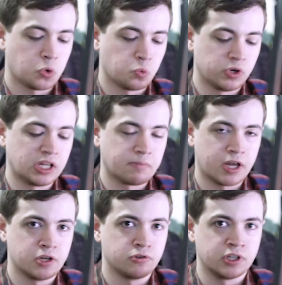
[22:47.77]
really
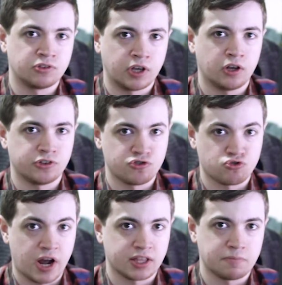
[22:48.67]
minute details and
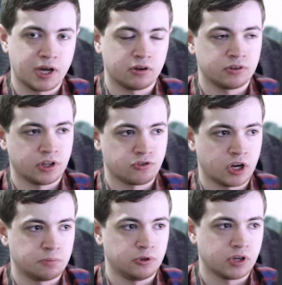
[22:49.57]
dragged them out and like
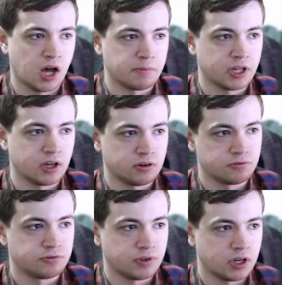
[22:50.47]
tried to pull comedy out
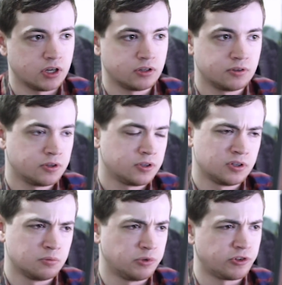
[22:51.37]
of uh,
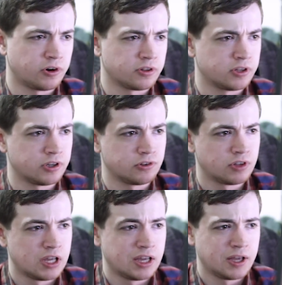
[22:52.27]
bizarre things.